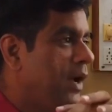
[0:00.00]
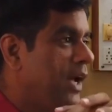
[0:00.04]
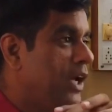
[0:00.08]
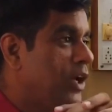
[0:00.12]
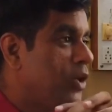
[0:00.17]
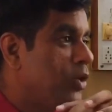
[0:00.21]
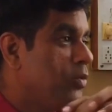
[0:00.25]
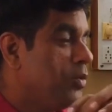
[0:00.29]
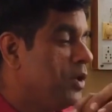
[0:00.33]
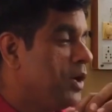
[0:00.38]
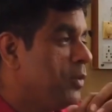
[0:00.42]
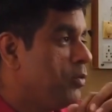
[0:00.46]

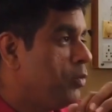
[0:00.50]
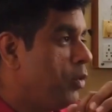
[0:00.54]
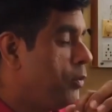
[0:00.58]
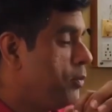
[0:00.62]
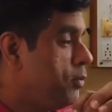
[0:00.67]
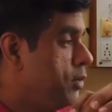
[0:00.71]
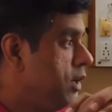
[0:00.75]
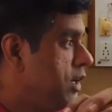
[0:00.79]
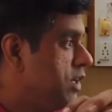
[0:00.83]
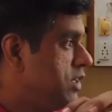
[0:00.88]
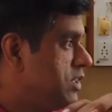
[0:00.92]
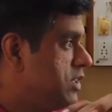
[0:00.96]
microbial
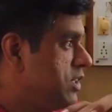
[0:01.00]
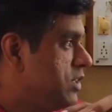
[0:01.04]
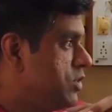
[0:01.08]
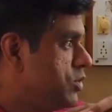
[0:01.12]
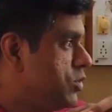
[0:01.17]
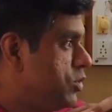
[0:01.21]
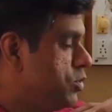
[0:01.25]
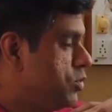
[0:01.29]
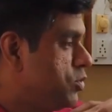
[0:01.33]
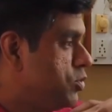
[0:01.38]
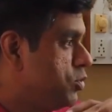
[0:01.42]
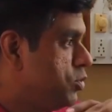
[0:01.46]

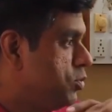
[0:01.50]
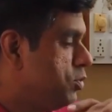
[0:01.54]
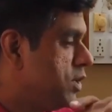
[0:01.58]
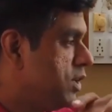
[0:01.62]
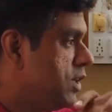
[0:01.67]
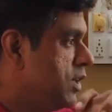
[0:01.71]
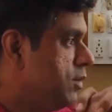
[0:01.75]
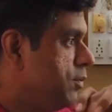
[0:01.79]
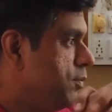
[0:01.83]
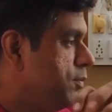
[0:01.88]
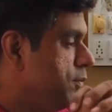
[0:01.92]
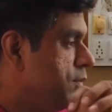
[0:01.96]
populations also,
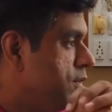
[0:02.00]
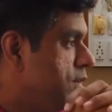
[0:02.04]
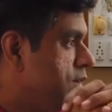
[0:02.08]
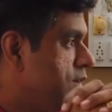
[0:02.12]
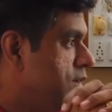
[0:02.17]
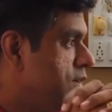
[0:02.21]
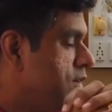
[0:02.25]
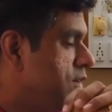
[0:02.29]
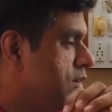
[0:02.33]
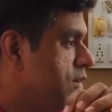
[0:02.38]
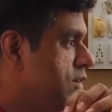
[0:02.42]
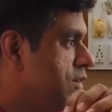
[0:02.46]
matlab,
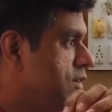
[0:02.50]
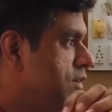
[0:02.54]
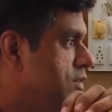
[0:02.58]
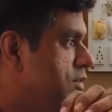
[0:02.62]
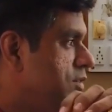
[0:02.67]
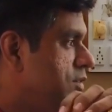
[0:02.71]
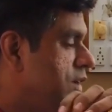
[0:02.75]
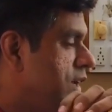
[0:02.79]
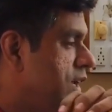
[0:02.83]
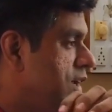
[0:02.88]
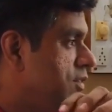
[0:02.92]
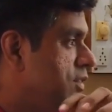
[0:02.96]

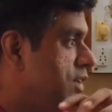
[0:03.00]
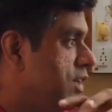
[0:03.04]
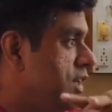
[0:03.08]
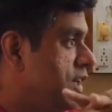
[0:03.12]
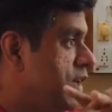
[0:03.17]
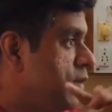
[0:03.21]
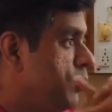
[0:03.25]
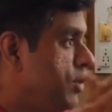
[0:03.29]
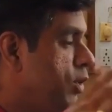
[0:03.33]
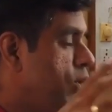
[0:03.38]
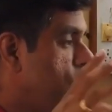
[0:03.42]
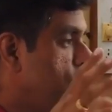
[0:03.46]
like
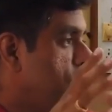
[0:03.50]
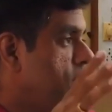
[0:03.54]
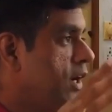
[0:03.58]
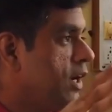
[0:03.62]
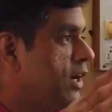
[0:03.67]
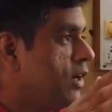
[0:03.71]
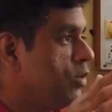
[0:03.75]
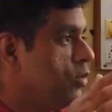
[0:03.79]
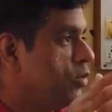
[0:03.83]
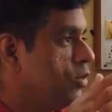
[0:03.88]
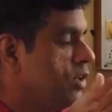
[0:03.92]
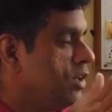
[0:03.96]
when they are
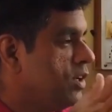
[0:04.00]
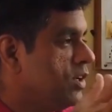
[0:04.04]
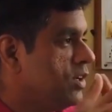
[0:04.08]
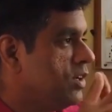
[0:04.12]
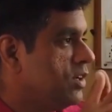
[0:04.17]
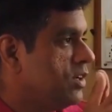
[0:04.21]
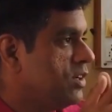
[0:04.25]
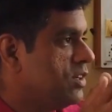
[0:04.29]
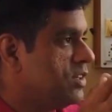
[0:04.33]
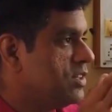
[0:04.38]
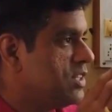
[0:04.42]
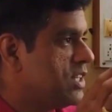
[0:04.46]
belonging to
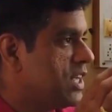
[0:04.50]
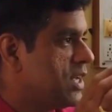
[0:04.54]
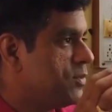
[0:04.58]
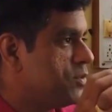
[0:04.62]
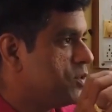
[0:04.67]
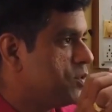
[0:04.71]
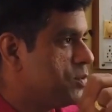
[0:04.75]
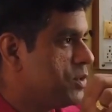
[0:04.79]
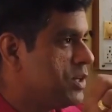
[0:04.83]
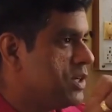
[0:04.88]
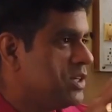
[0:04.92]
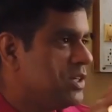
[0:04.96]
the
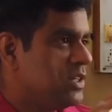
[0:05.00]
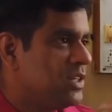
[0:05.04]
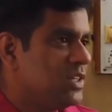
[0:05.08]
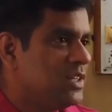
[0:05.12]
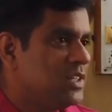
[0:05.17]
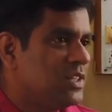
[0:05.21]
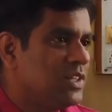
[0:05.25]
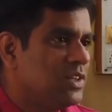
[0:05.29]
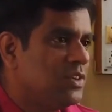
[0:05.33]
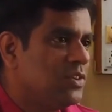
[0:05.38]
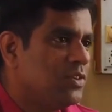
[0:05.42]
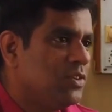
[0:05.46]
same
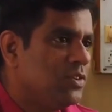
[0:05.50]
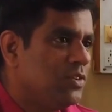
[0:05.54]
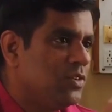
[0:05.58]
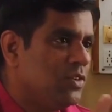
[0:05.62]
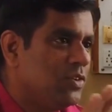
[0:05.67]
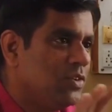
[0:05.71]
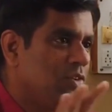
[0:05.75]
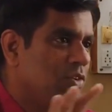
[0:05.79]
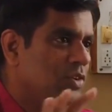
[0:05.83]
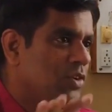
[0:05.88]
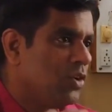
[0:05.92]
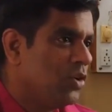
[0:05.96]
species
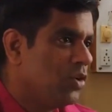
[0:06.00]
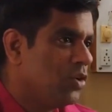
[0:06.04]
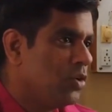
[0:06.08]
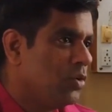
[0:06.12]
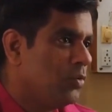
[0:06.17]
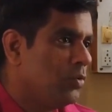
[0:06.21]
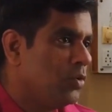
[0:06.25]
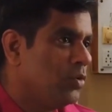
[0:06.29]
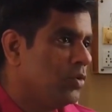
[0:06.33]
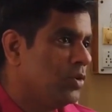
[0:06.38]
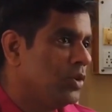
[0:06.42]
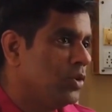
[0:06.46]
and you are
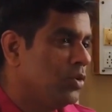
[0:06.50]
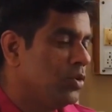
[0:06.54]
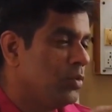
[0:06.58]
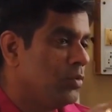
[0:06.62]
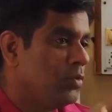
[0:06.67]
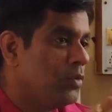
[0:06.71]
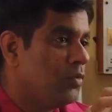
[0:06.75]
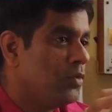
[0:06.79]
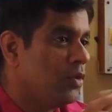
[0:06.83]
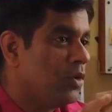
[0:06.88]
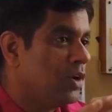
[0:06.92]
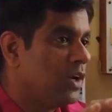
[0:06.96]
talking about the
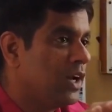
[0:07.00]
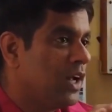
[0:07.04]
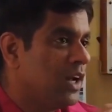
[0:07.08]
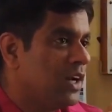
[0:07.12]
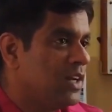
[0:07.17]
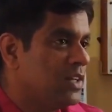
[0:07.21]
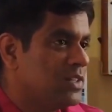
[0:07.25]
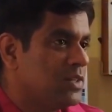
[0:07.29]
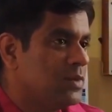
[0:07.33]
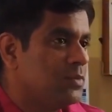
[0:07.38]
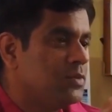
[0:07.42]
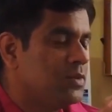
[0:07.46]
group of
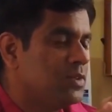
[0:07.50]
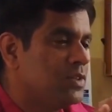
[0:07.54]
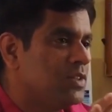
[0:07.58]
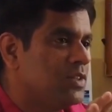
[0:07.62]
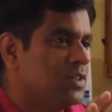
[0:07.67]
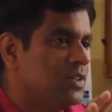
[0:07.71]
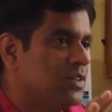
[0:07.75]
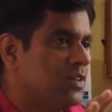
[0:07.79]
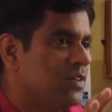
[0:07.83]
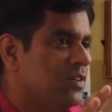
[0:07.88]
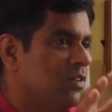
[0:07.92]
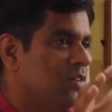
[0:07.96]

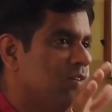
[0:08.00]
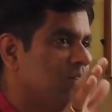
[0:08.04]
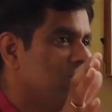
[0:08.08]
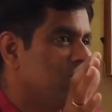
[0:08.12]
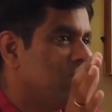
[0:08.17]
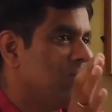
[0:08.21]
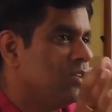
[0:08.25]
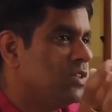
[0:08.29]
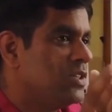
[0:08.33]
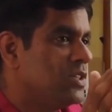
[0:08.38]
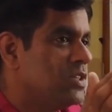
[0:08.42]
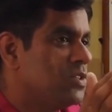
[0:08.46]
organisms
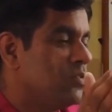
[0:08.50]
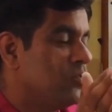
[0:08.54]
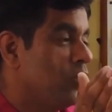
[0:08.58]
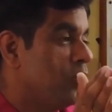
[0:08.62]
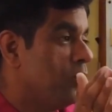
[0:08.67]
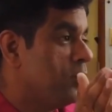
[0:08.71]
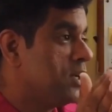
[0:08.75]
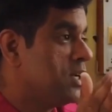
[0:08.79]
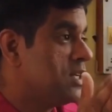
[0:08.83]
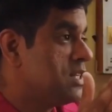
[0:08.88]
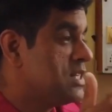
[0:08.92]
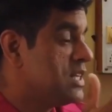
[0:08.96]
which is
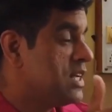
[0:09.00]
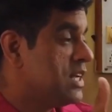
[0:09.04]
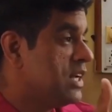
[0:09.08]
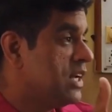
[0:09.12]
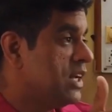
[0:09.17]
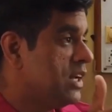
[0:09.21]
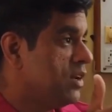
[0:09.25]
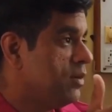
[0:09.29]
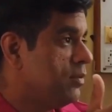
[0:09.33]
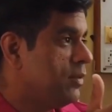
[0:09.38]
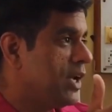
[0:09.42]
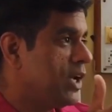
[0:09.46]
forming a
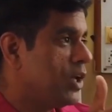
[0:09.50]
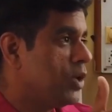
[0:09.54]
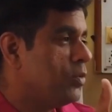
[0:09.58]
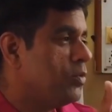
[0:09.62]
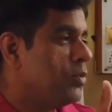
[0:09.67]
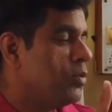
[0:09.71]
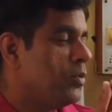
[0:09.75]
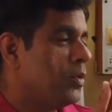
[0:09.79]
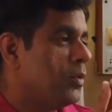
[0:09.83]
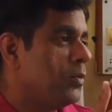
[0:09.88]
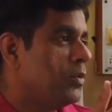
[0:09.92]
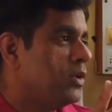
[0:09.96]
single
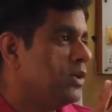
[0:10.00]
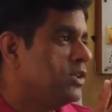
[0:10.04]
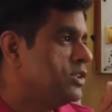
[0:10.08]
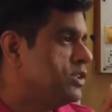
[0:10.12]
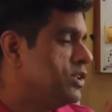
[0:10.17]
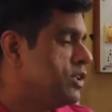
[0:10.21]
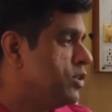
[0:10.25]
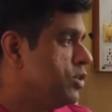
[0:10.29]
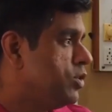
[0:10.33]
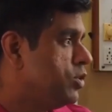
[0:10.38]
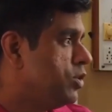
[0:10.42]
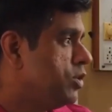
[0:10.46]
microbial
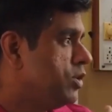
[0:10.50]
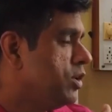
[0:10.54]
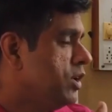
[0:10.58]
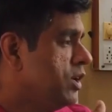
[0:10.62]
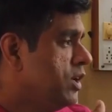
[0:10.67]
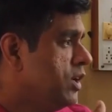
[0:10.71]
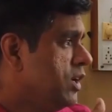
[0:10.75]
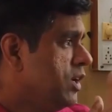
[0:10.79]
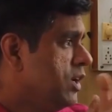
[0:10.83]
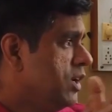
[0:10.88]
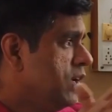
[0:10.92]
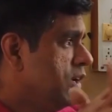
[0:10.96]
population,